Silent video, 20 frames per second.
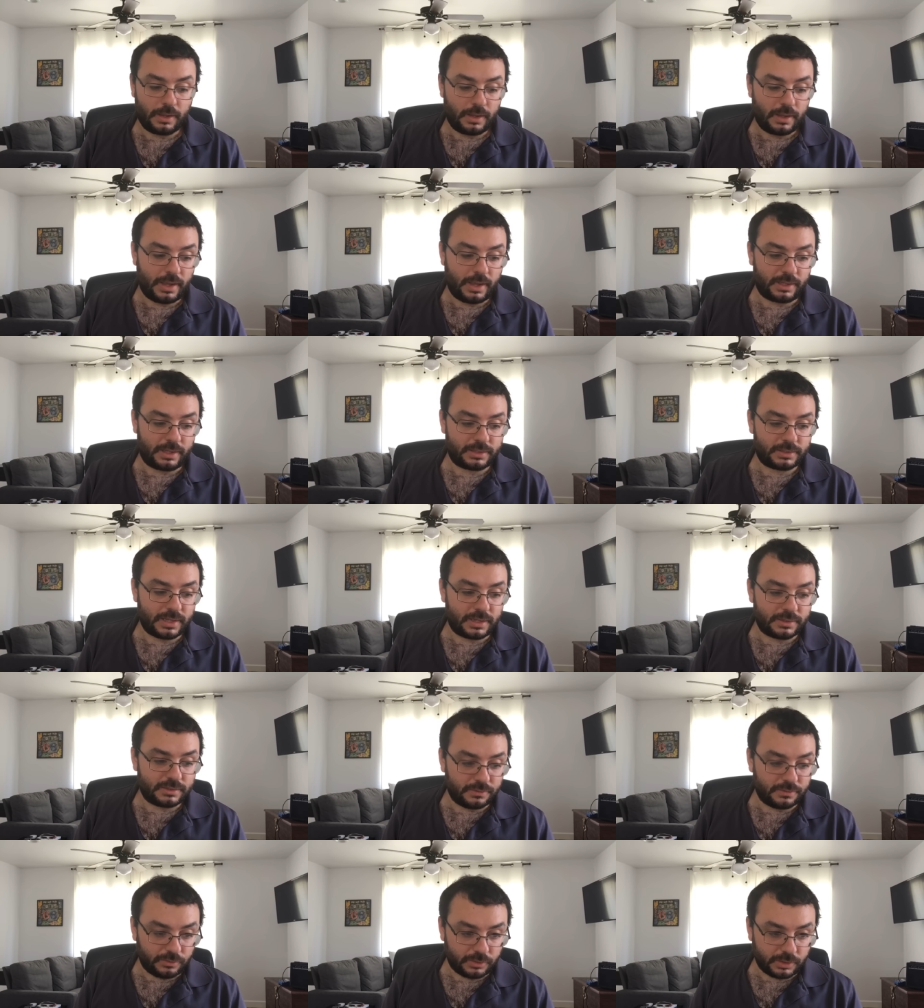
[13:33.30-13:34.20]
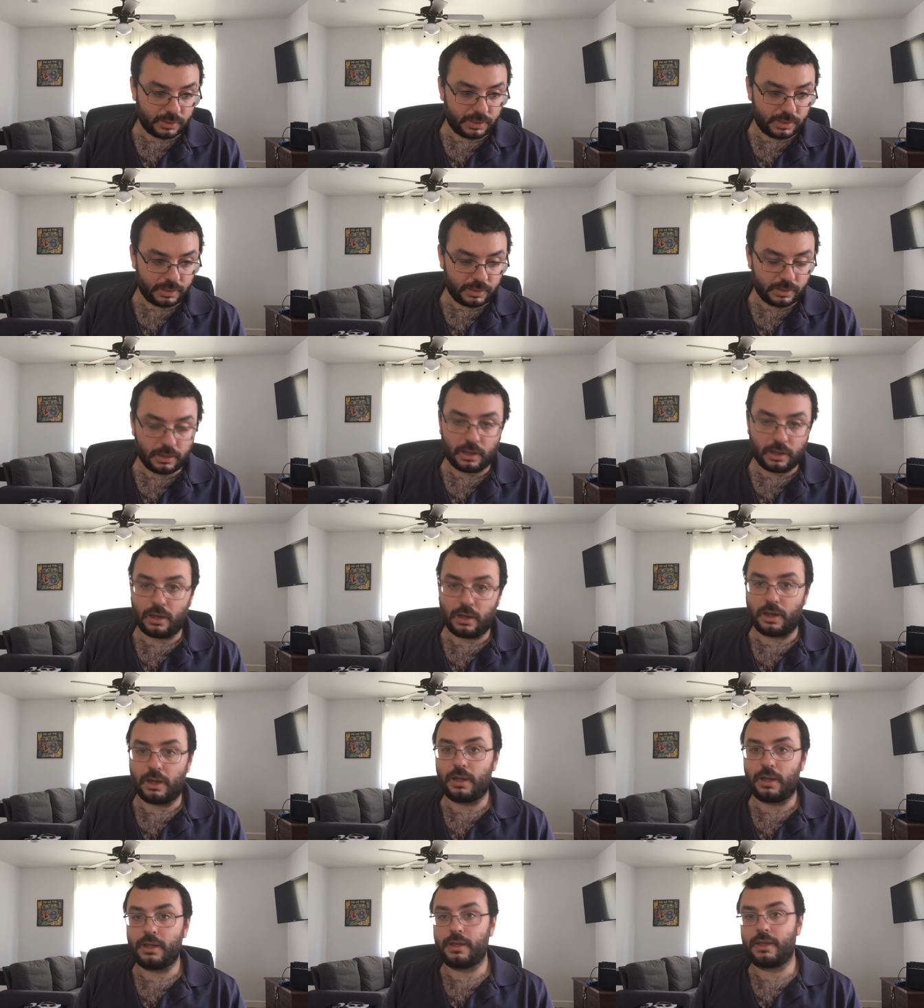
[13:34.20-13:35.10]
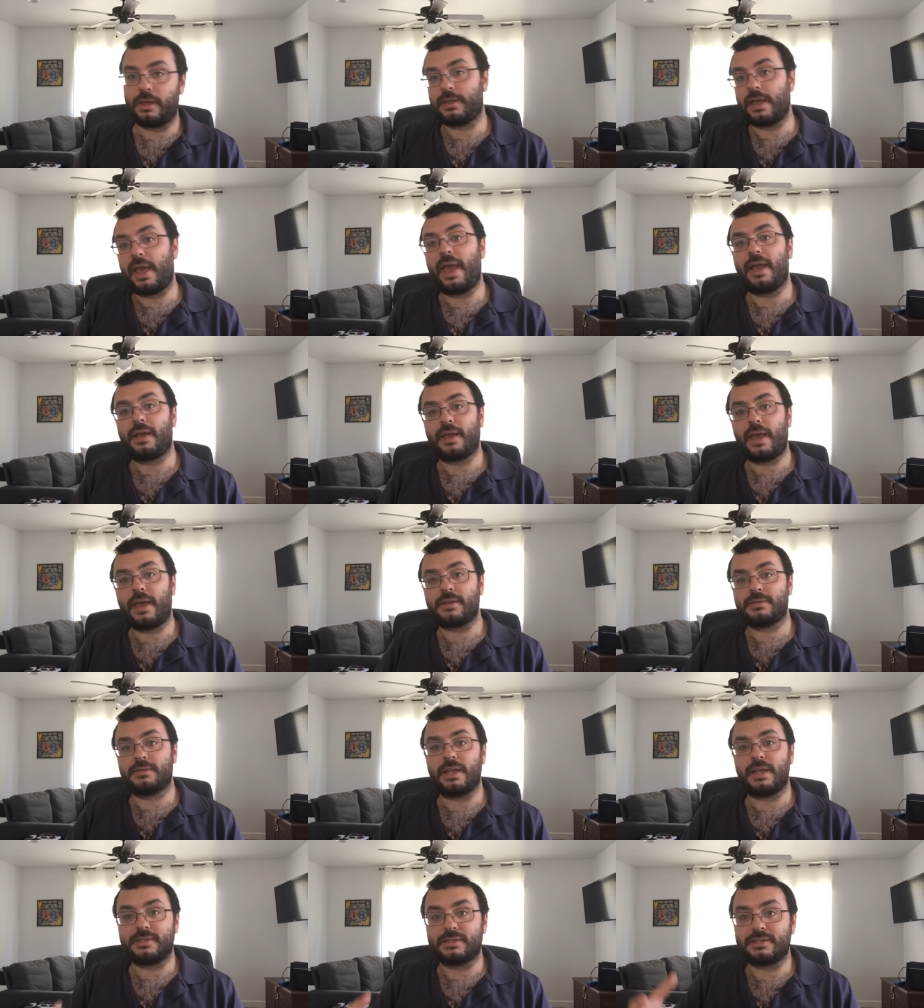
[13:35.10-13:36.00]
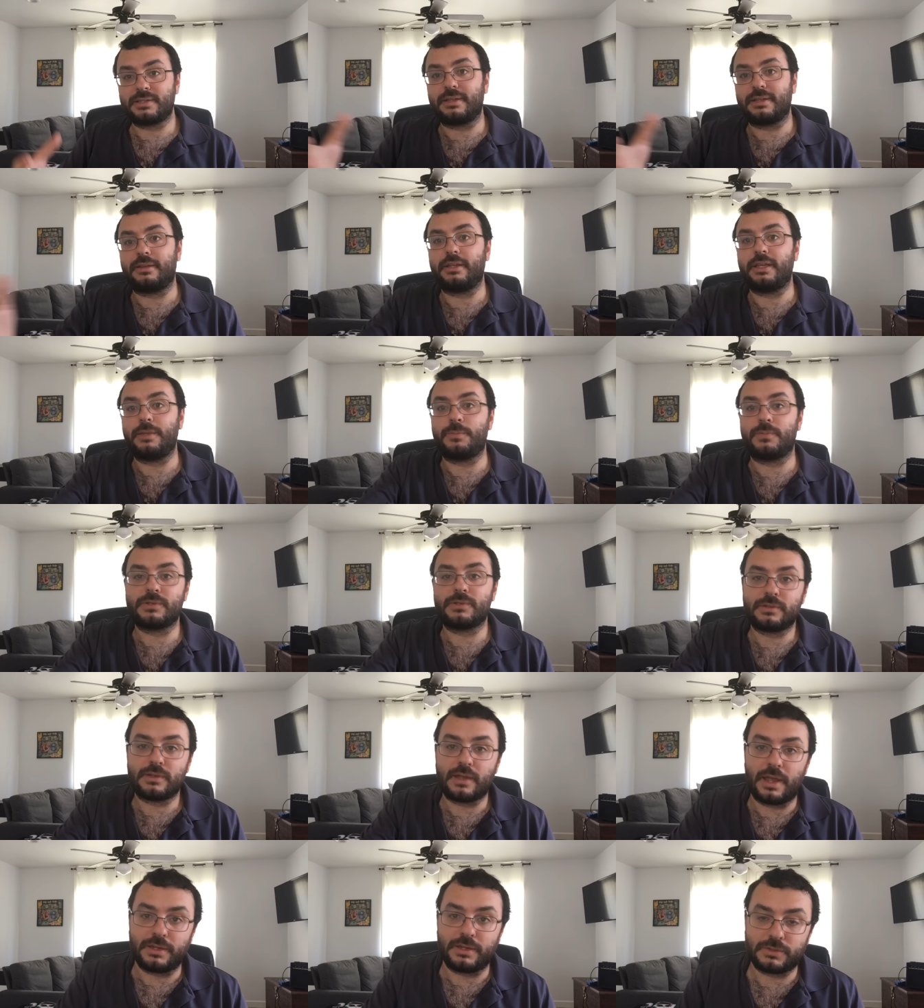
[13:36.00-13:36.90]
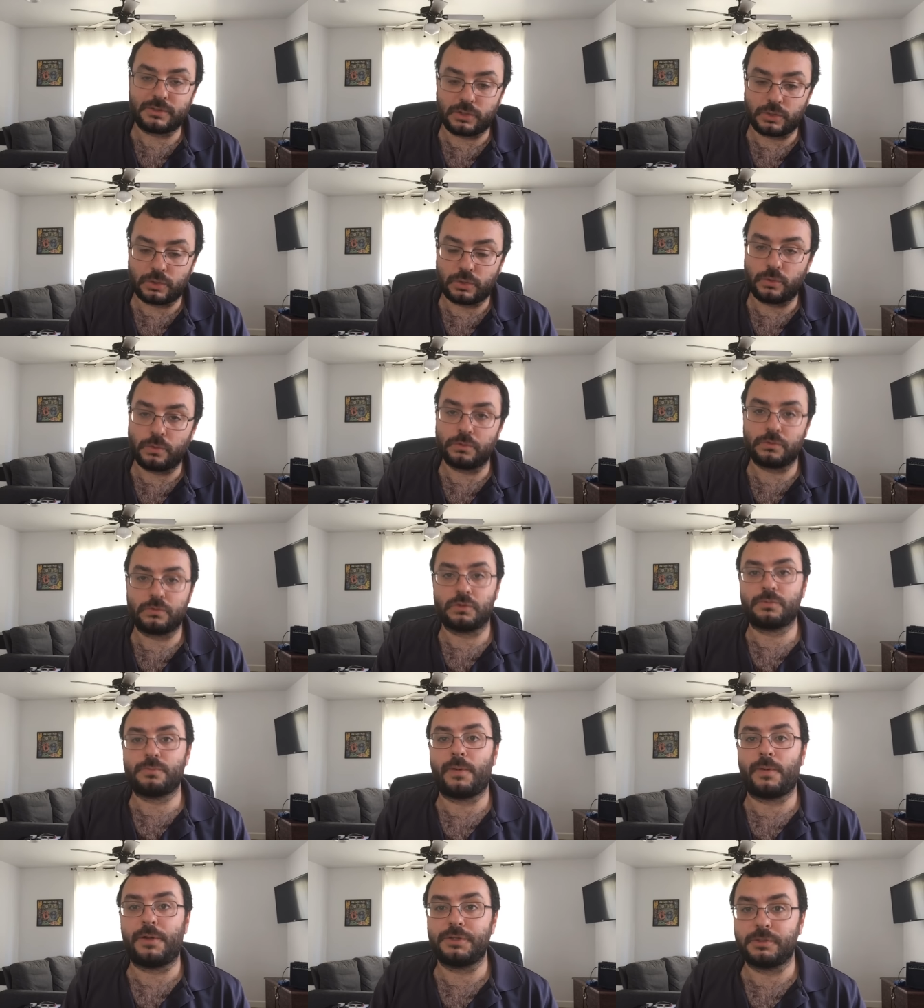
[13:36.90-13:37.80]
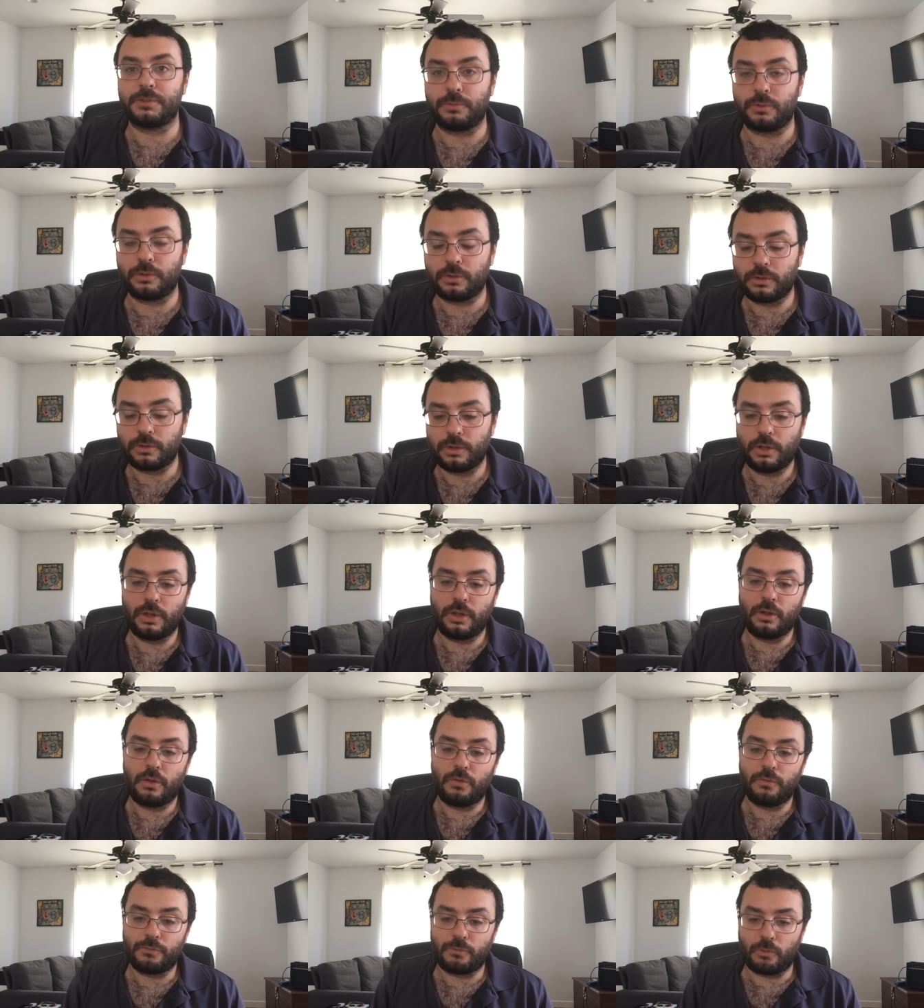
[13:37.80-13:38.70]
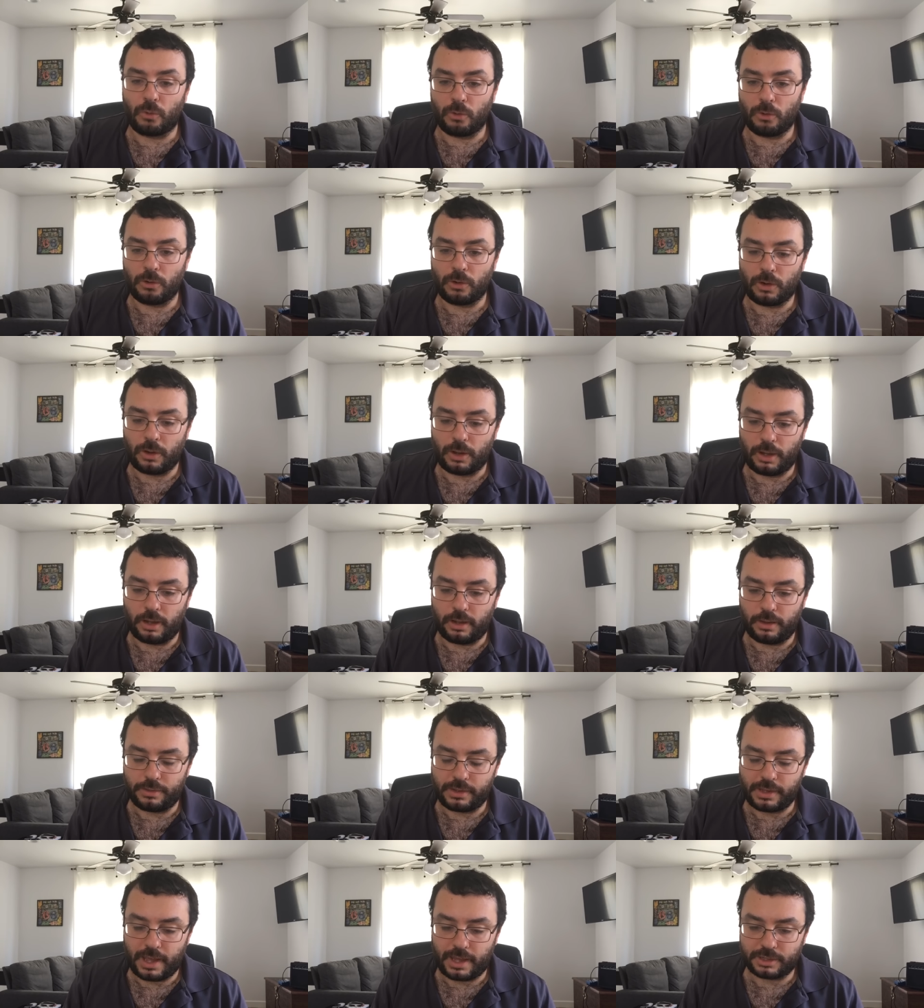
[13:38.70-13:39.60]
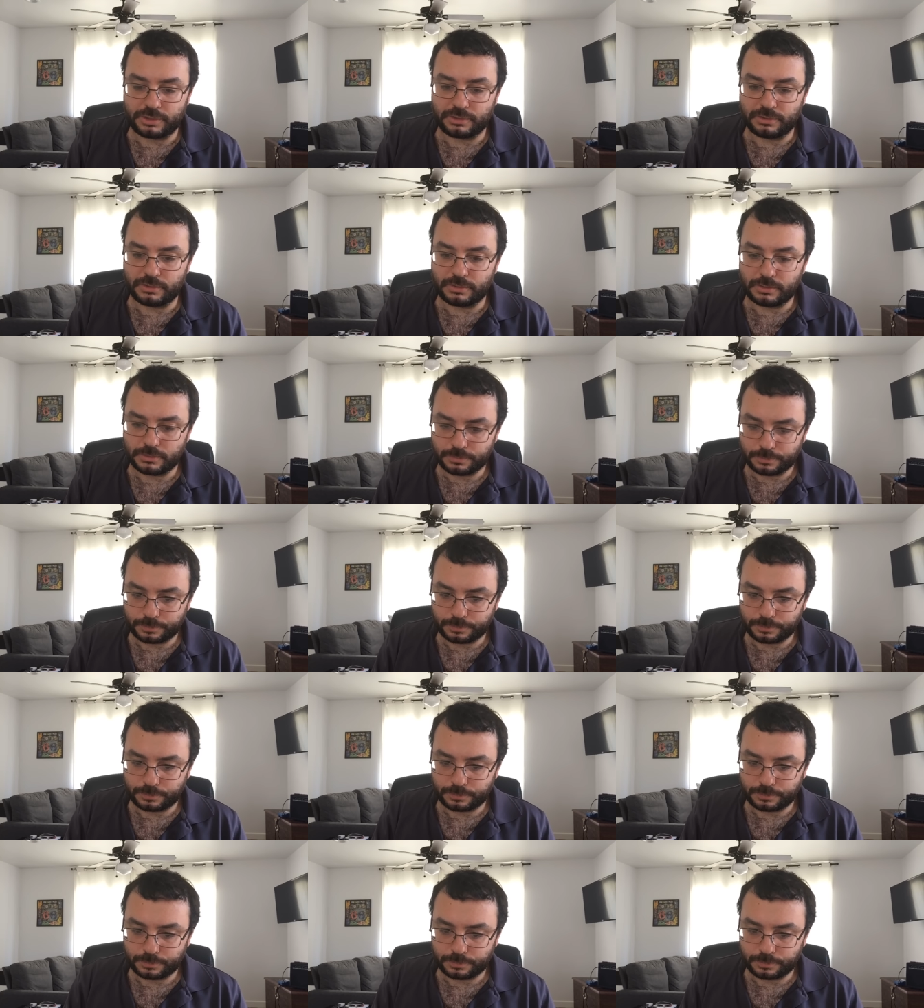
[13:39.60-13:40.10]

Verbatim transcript: excessively uh, excess leaps as to who was responsible for uh, the actions.